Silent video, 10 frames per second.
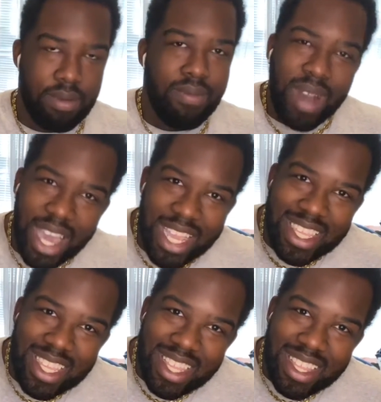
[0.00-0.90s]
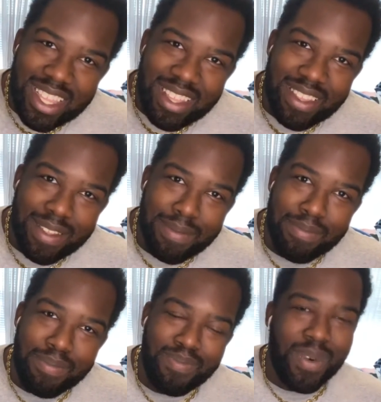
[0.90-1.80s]
What?
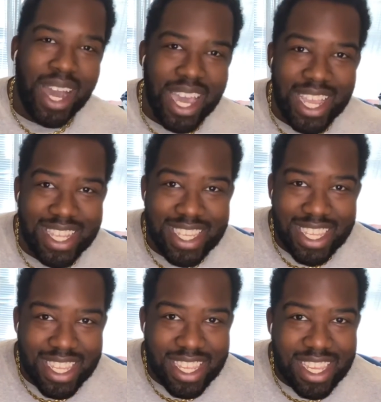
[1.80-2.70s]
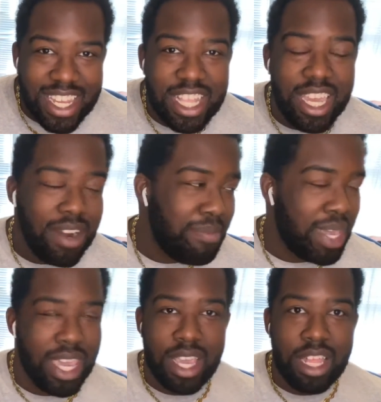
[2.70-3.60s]
What? Clear
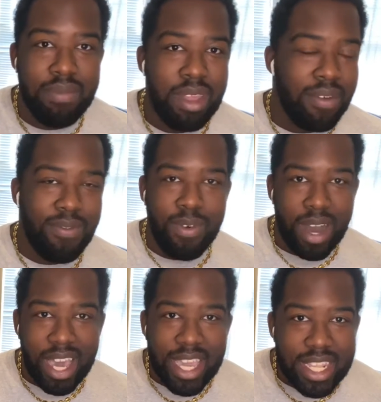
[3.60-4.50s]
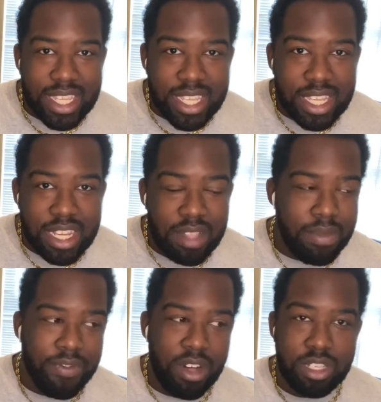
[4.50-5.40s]
me? Clear me of what? Clear
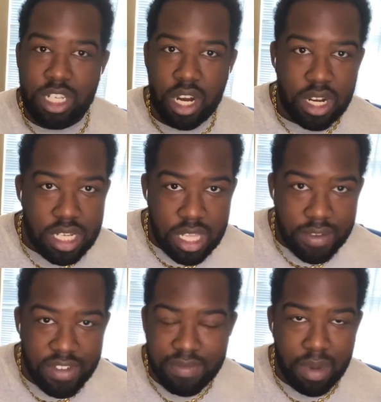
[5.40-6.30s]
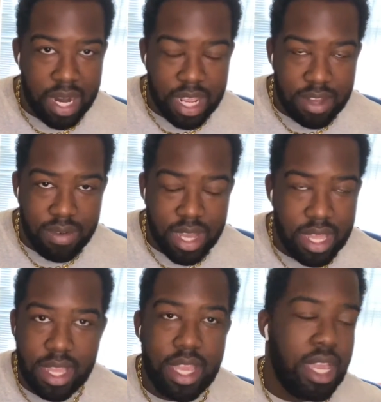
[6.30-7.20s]
me of all charges I responded What?
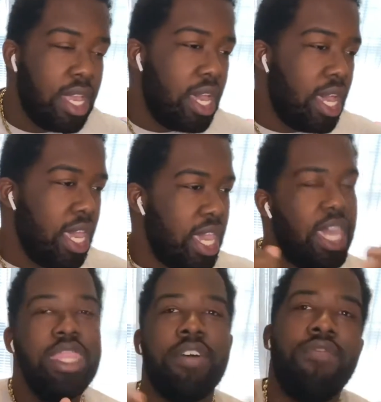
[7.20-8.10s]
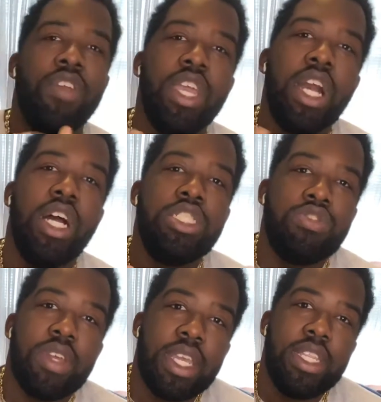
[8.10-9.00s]
It's a free
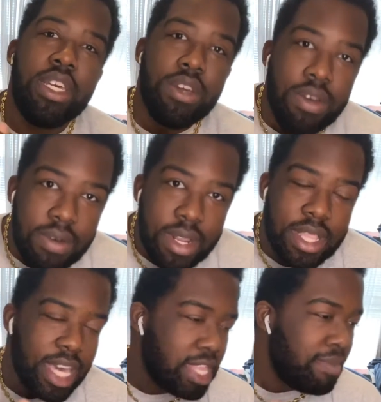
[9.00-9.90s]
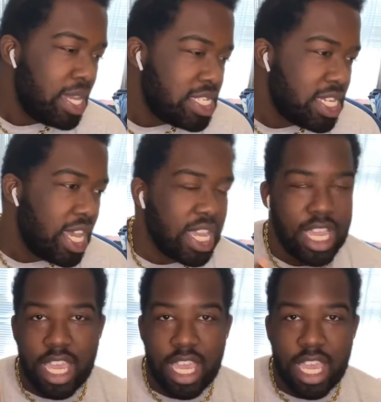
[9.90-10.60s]
country, dude. Let's not check.